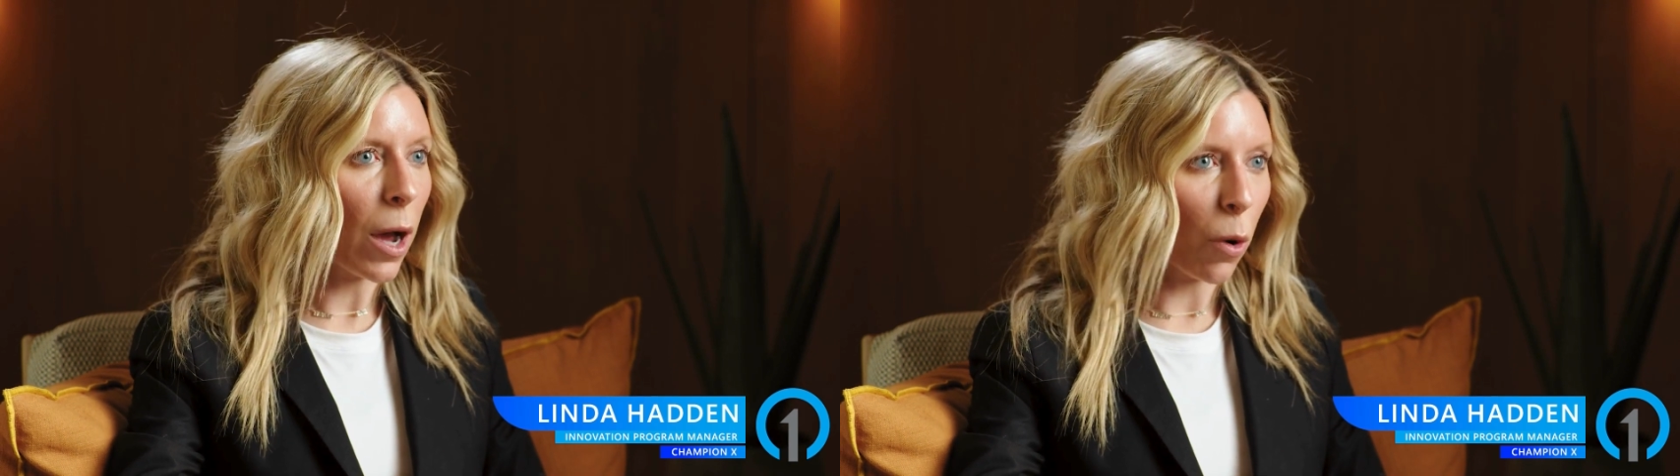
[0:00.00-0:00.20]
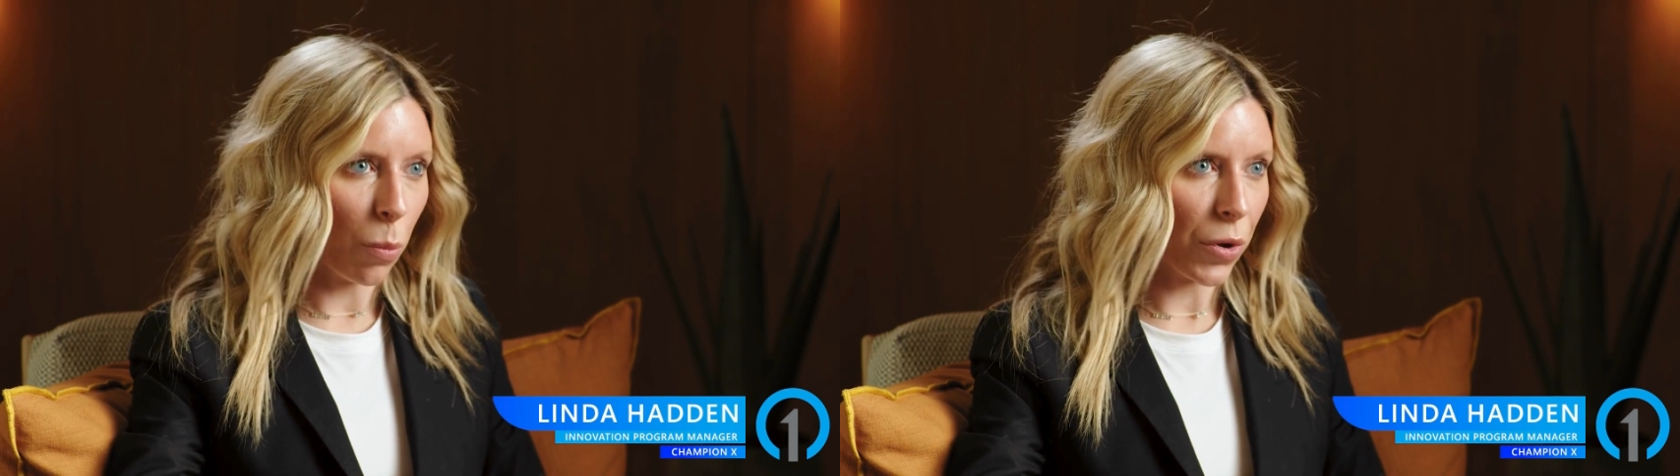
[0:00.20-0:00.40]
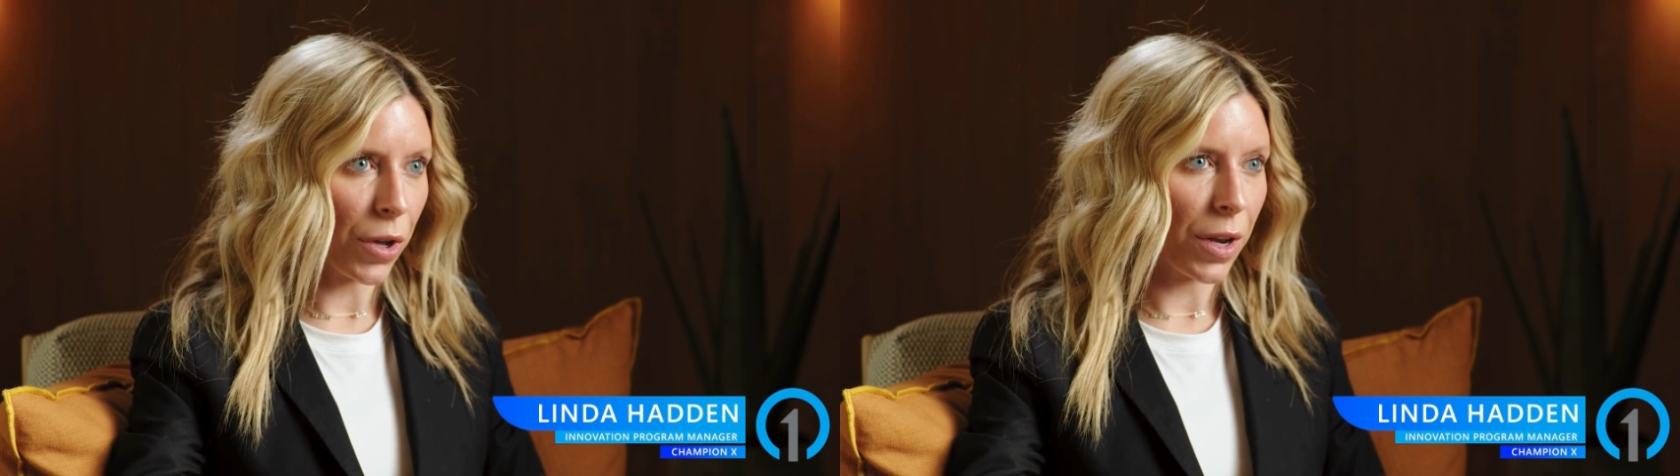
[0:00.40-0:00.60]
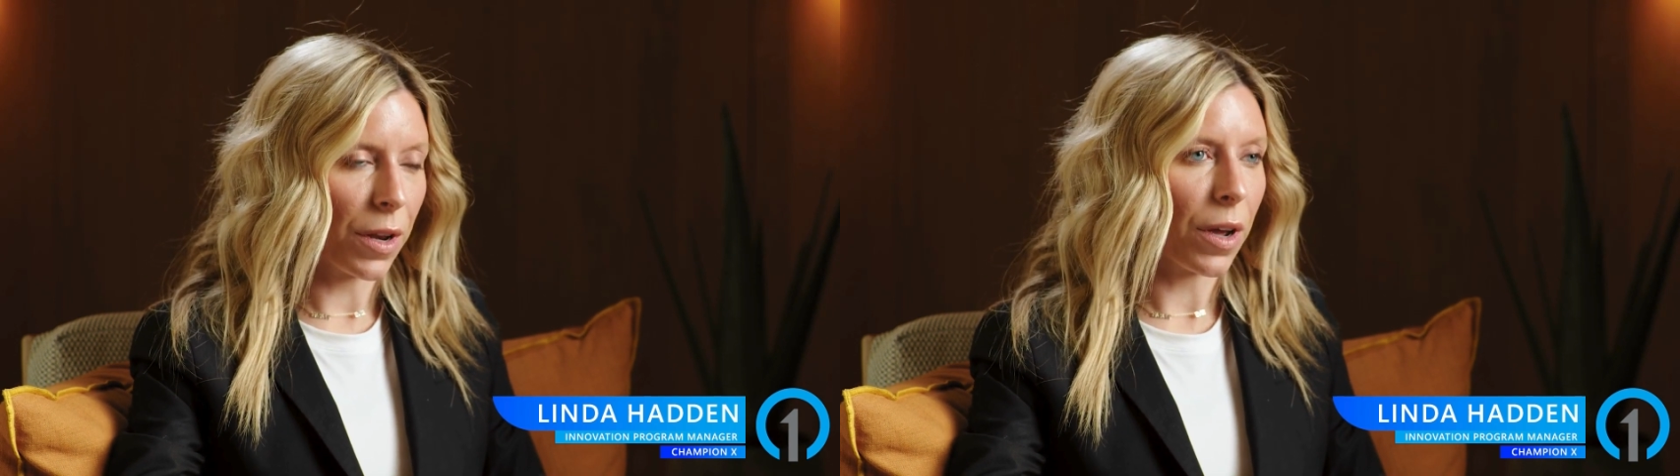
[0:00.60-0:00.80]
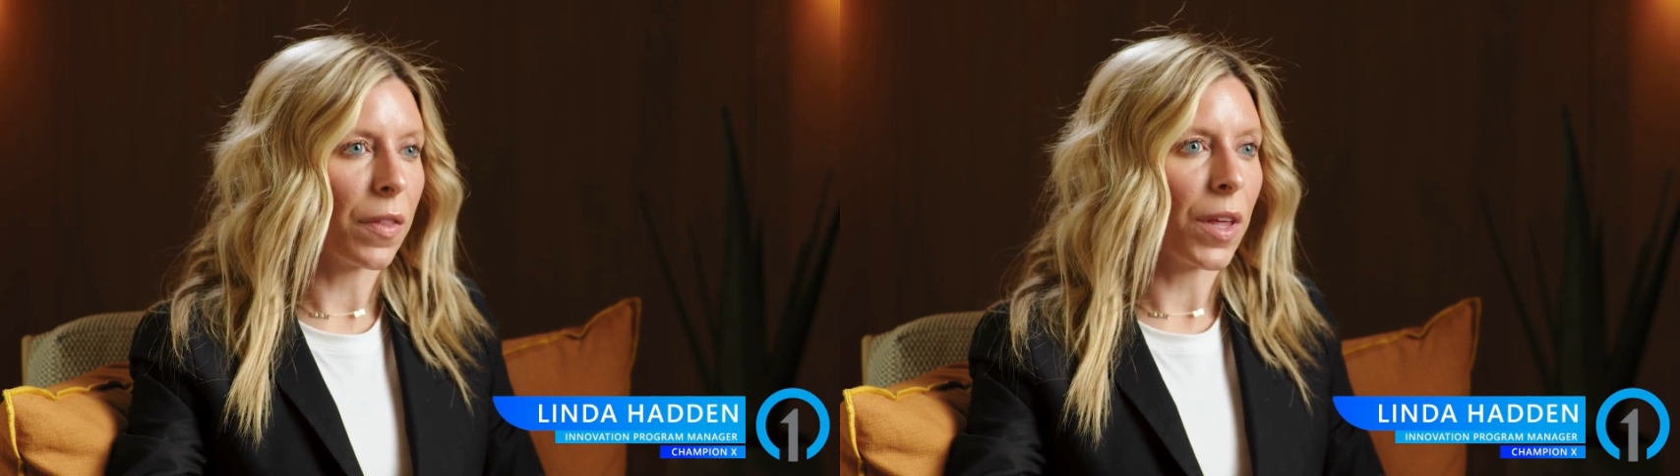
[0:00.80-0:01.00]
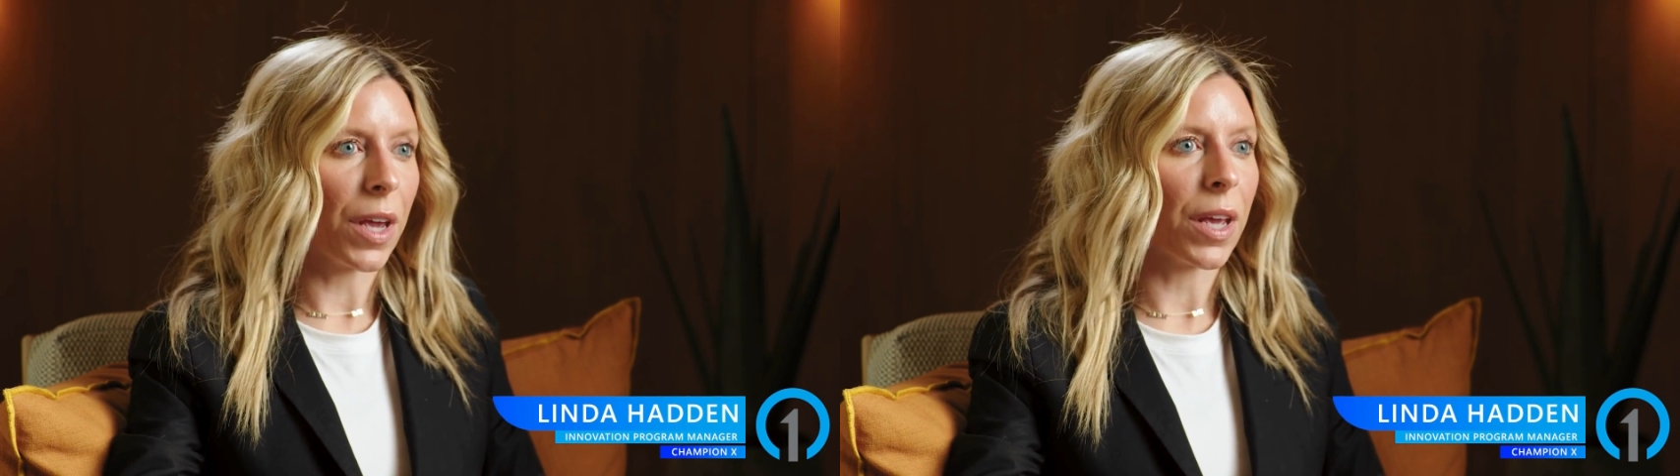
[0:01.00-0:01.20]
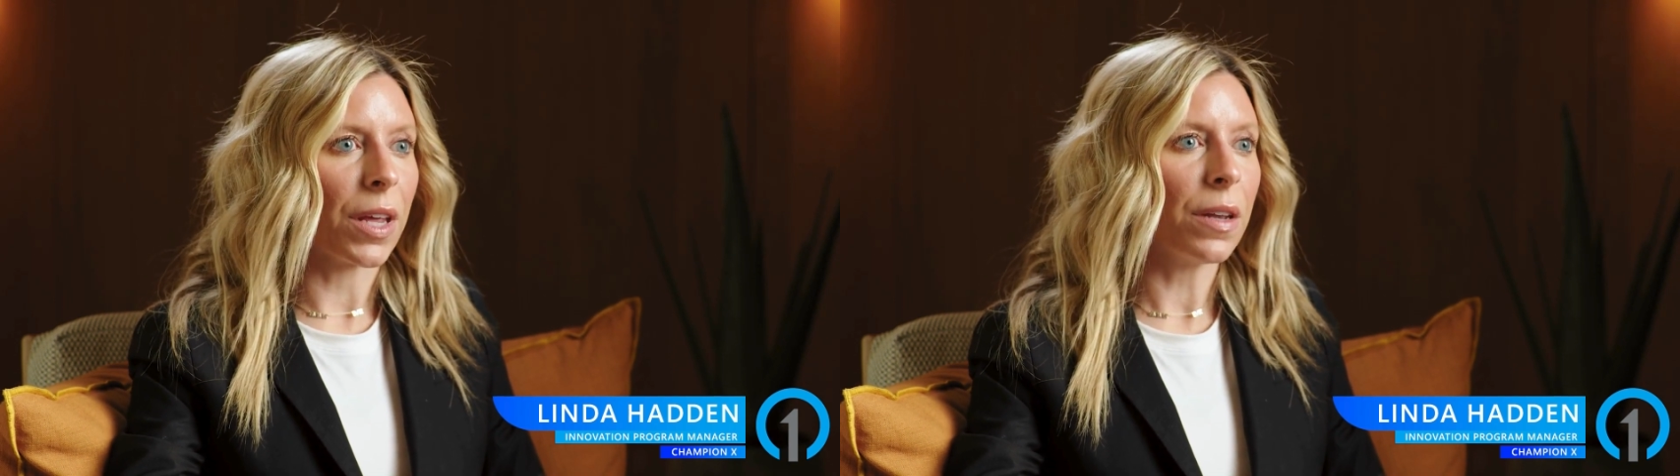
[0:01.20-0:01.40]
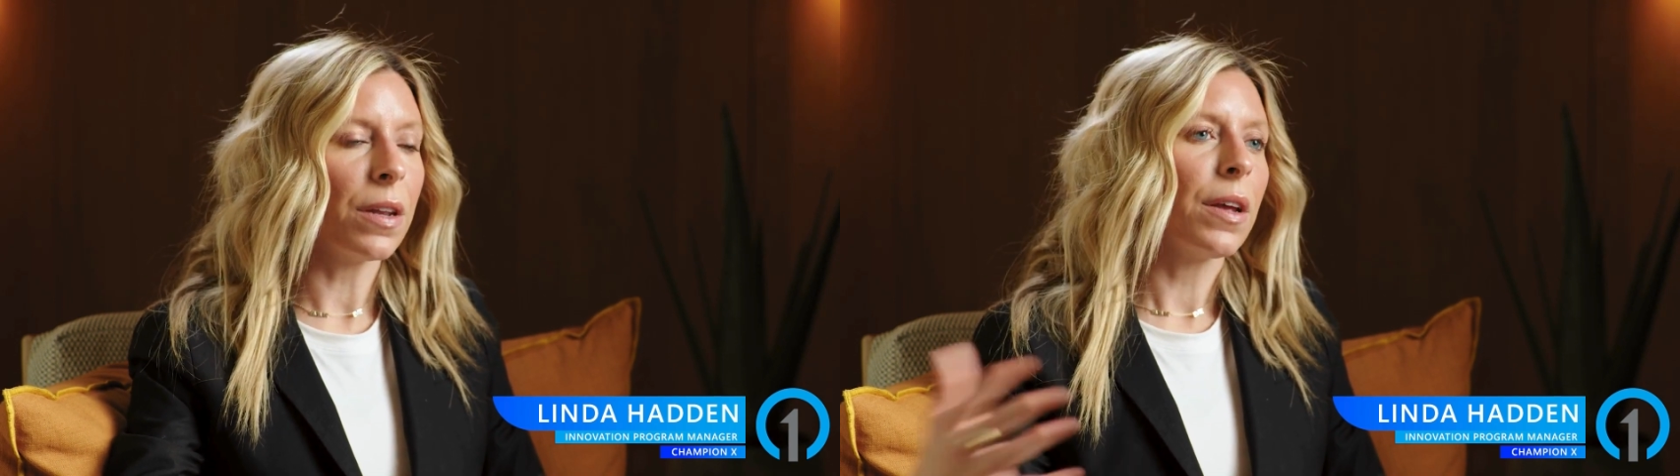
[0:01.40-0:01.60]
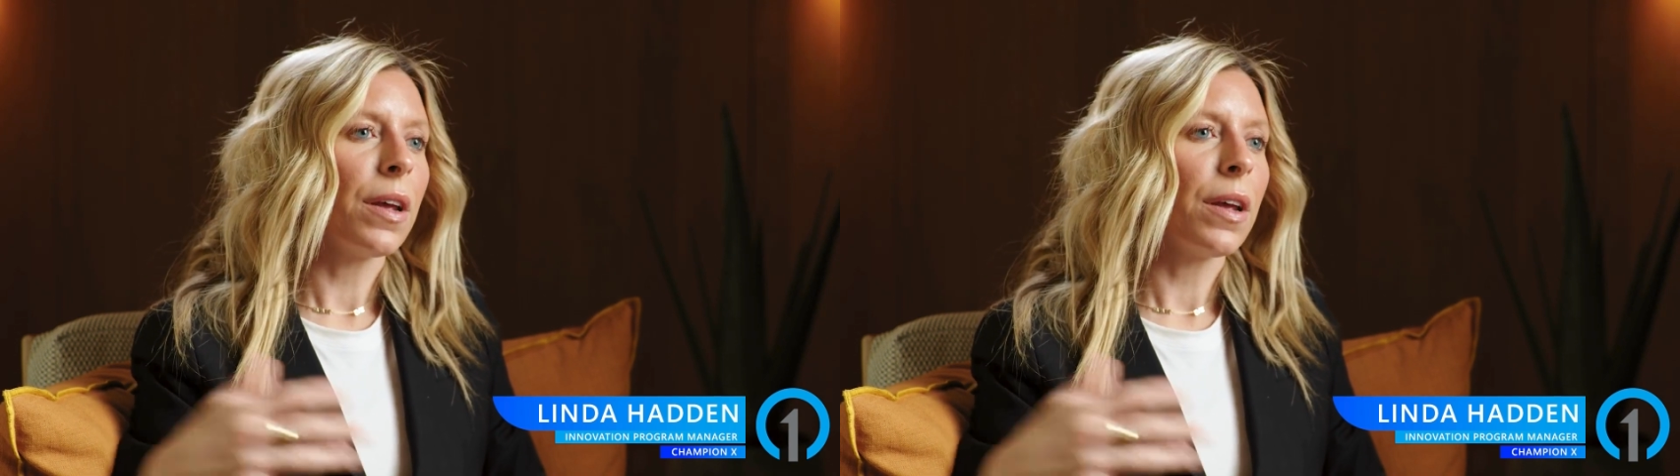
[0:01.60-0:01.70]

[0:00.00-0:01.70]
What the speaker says: output on the end?